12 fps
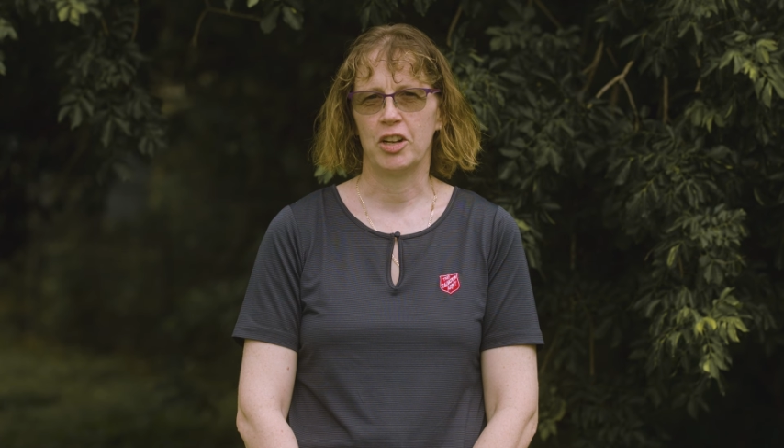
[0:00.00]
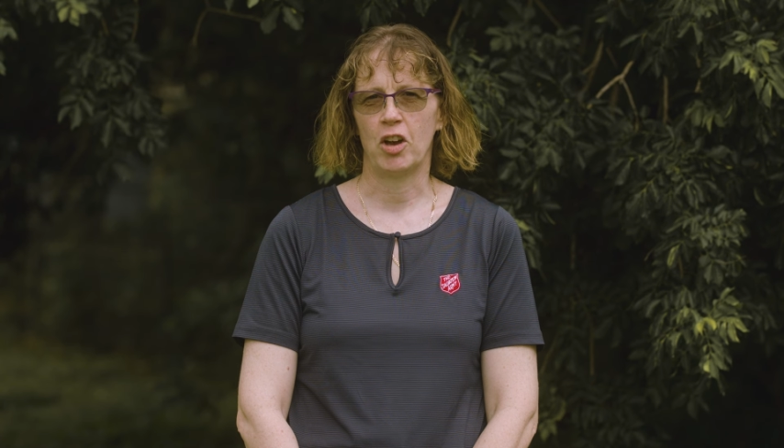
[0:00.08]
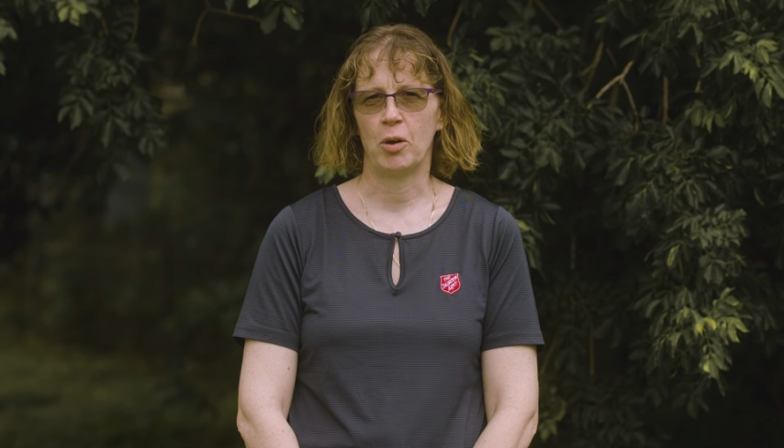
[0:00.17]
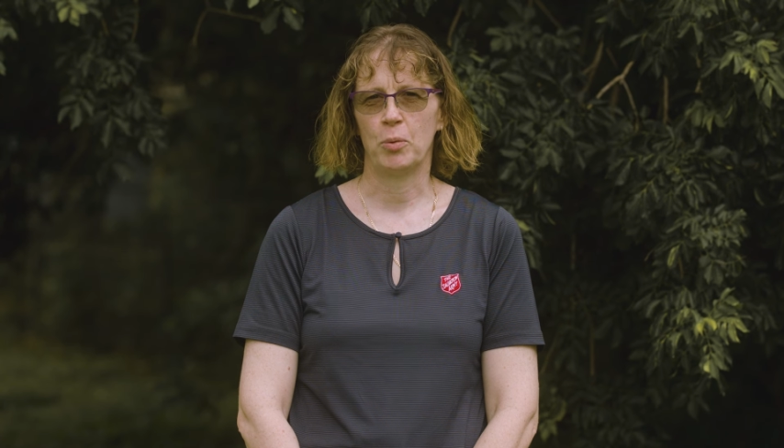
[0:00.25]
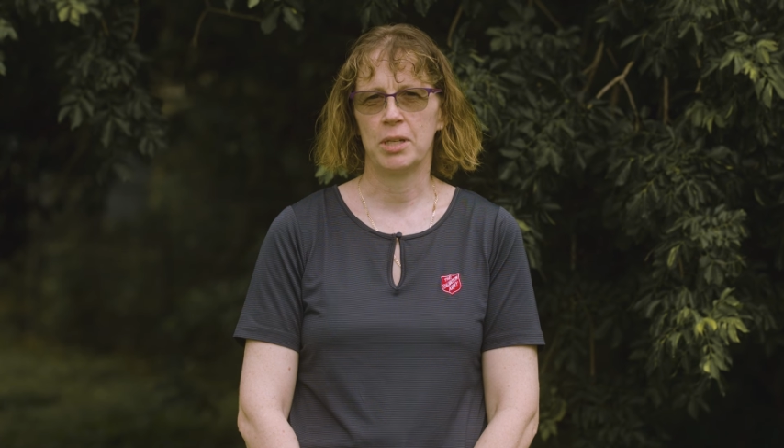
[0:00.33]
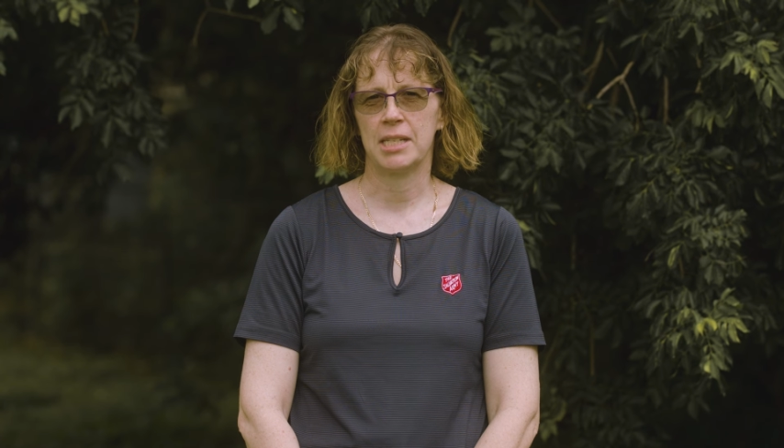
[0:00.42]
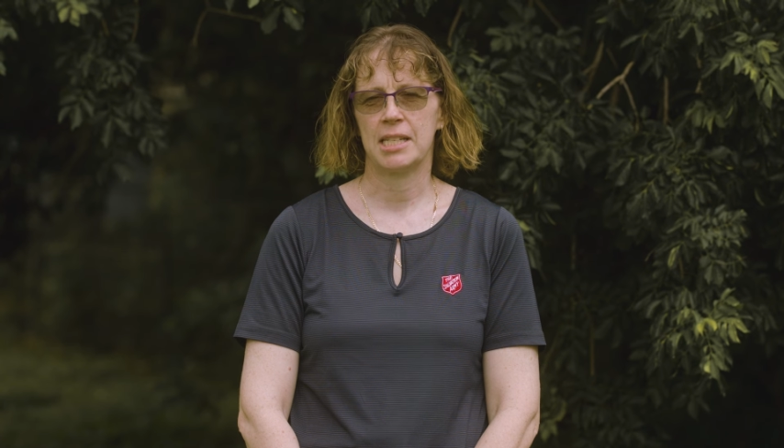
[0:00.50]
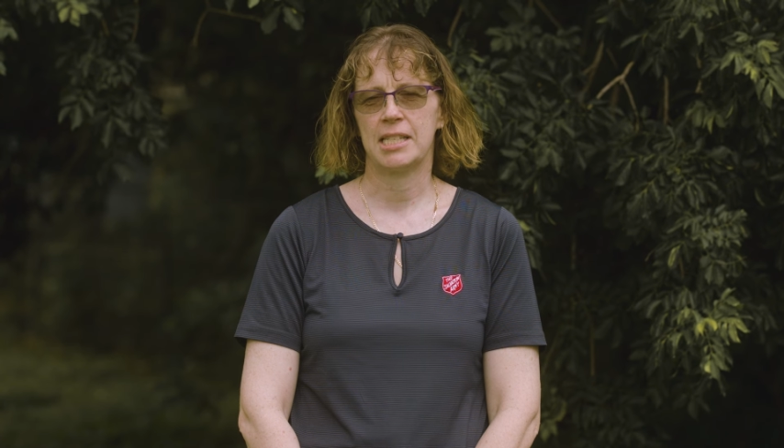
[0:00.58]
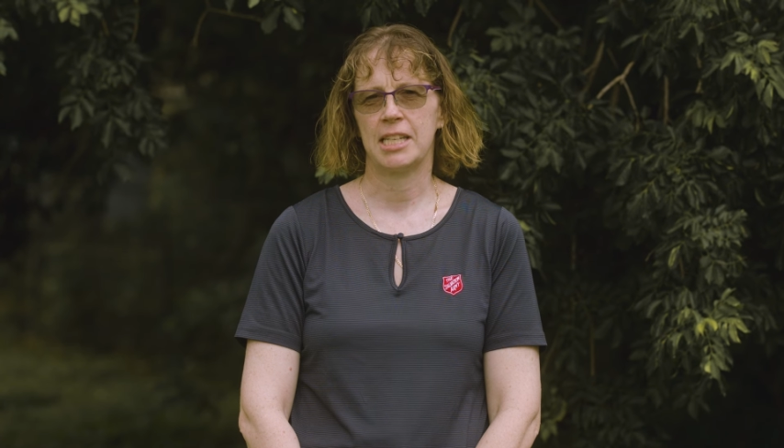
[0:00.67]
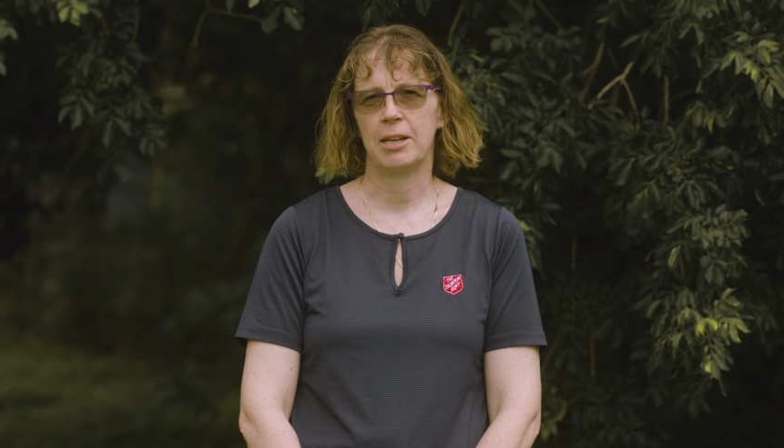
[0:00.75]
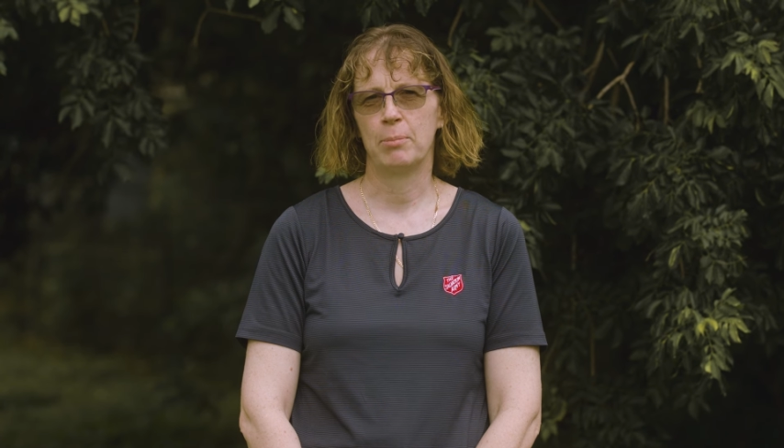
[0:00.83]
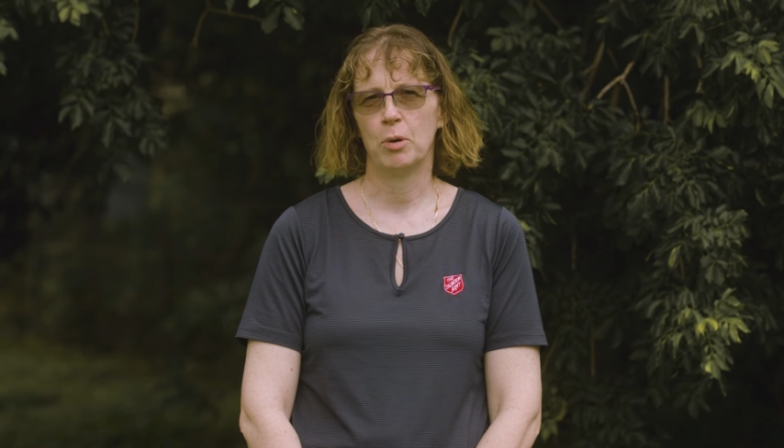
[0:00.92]
I want to
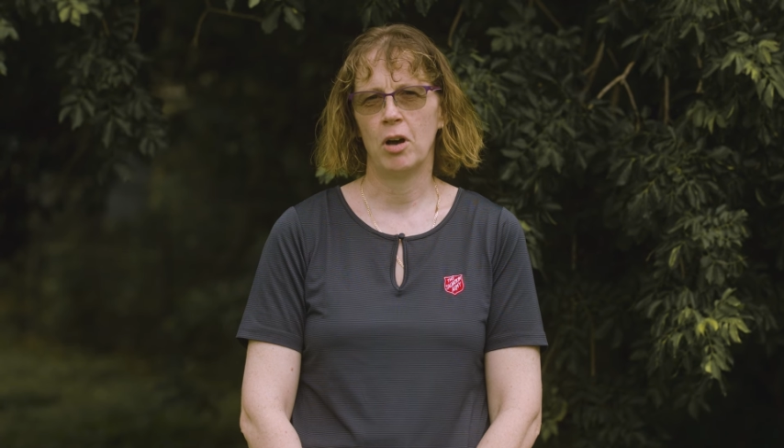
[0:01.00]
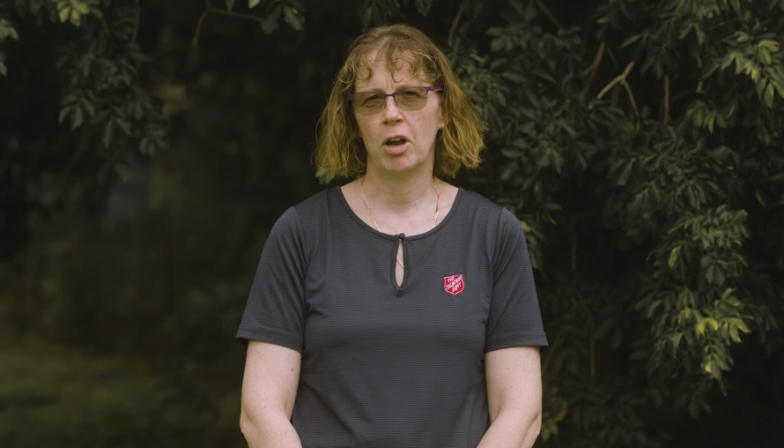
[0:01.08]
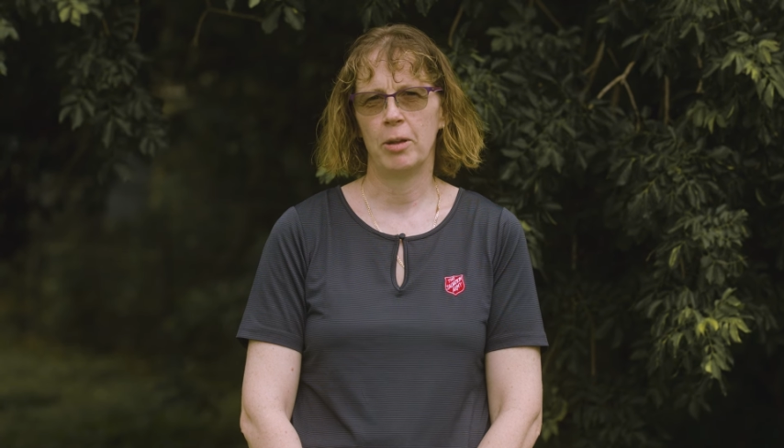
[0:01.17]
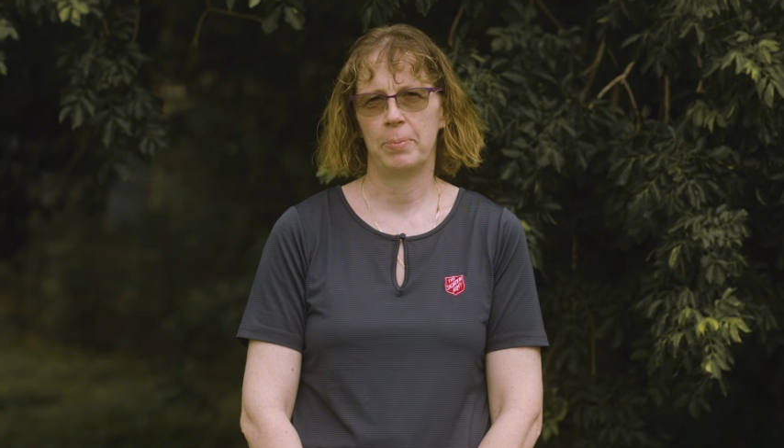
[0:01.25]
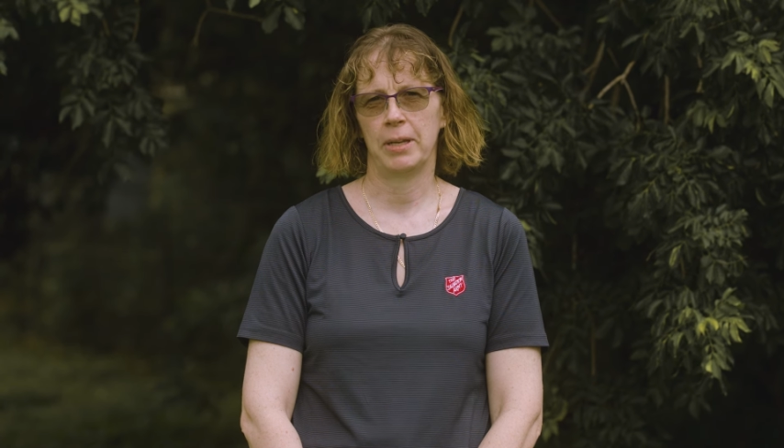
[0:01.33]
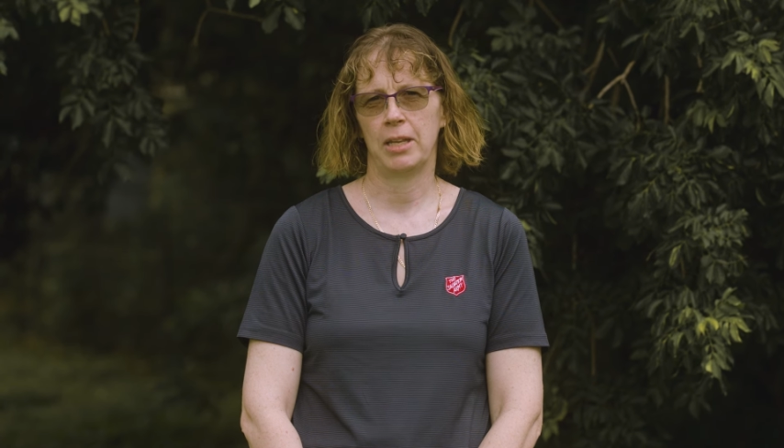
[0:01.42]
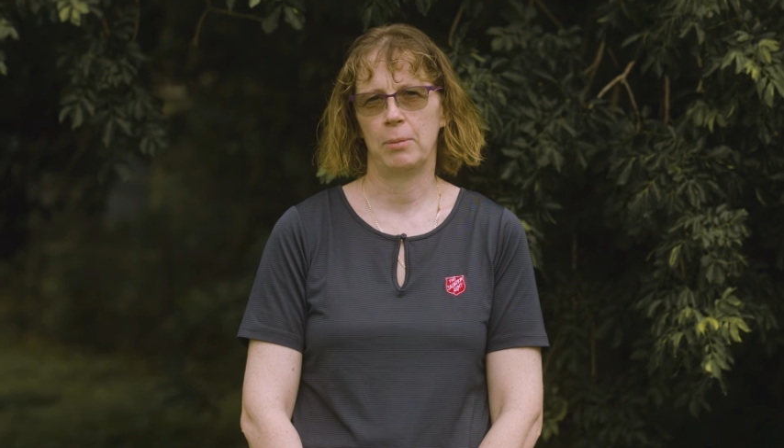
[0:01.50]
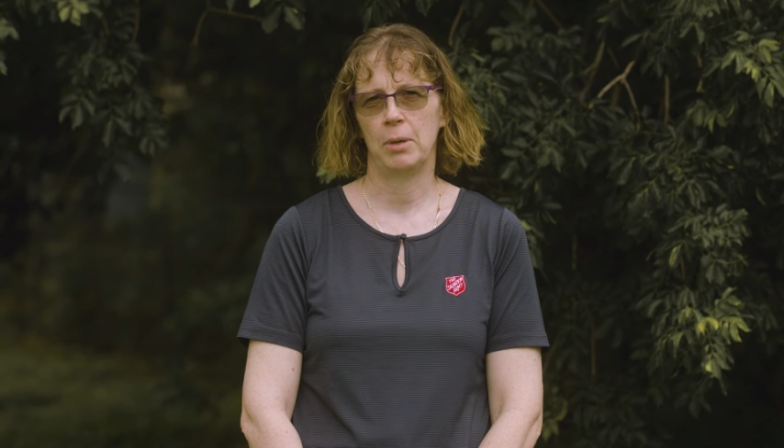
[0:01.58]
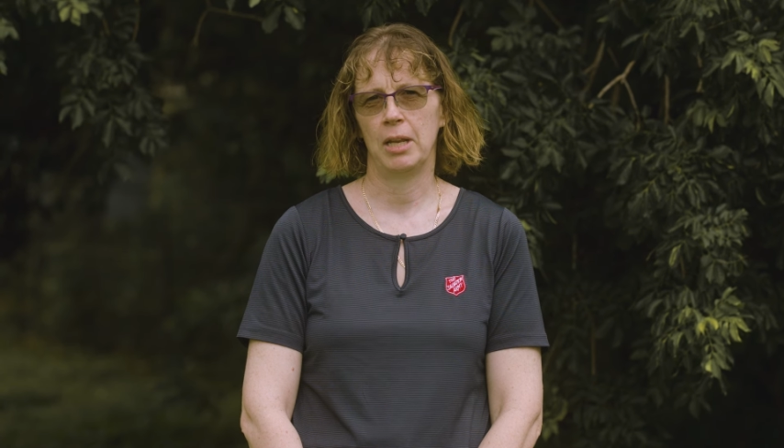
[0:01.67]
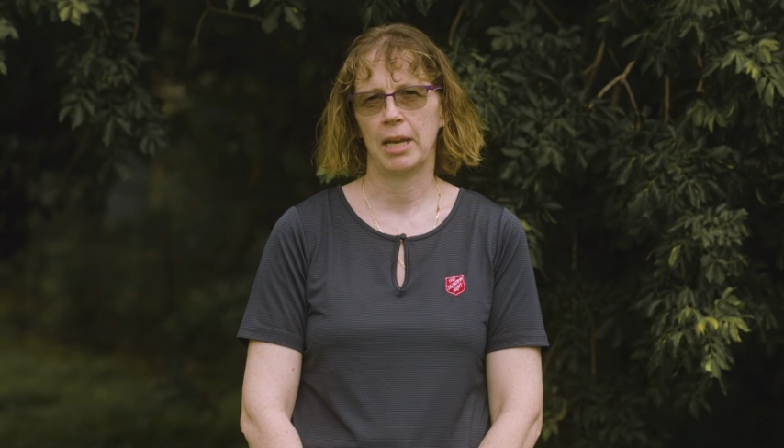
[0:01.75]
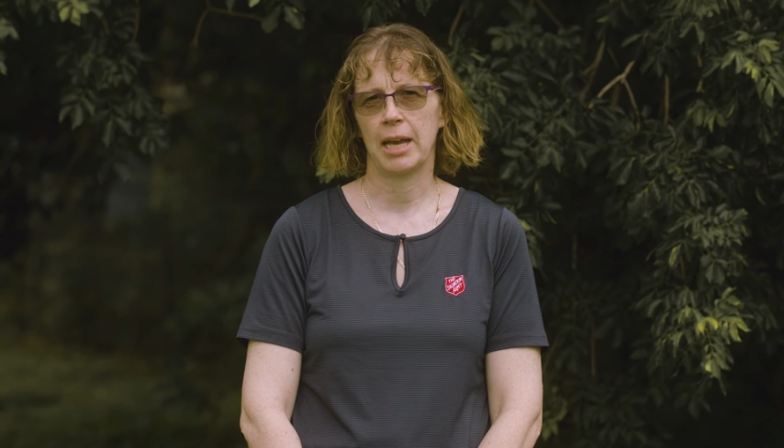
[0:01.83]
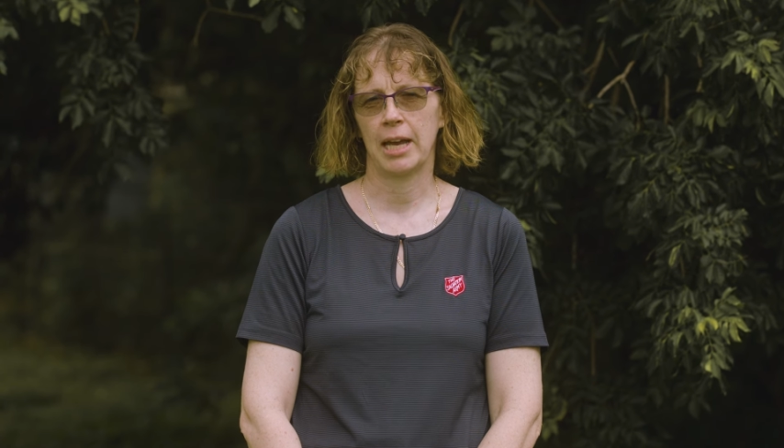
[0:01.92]
see more open
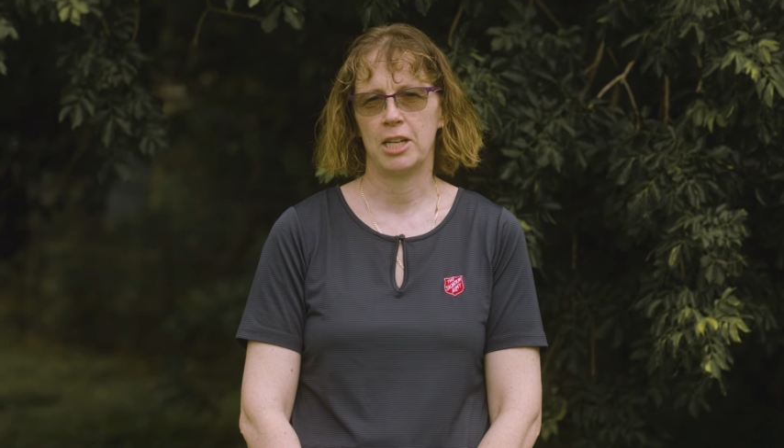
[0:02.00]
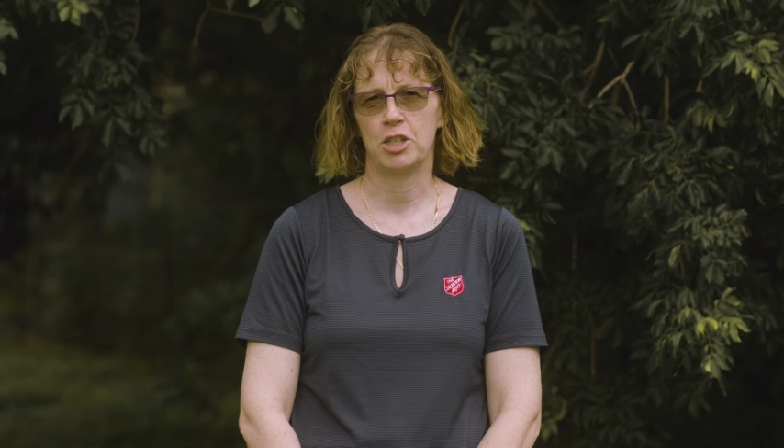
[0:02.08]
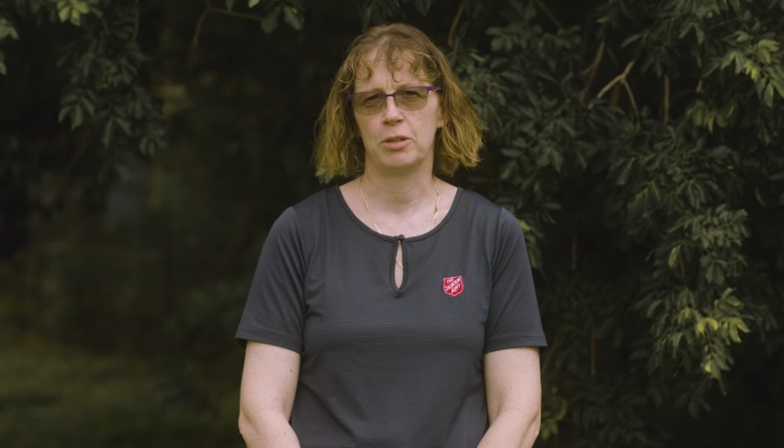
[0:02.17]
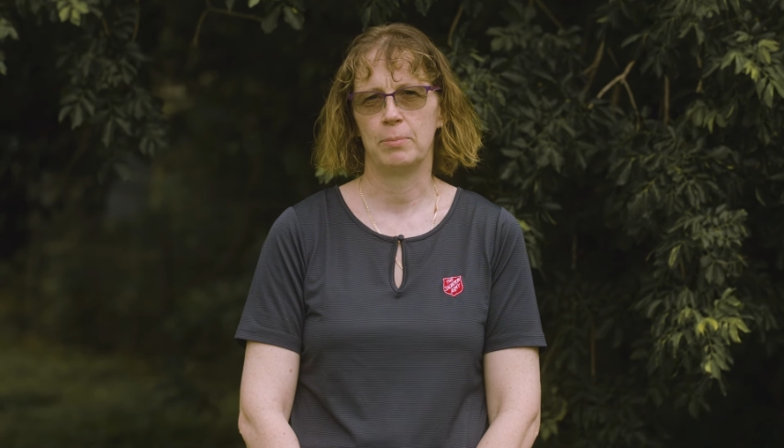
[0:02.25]
communication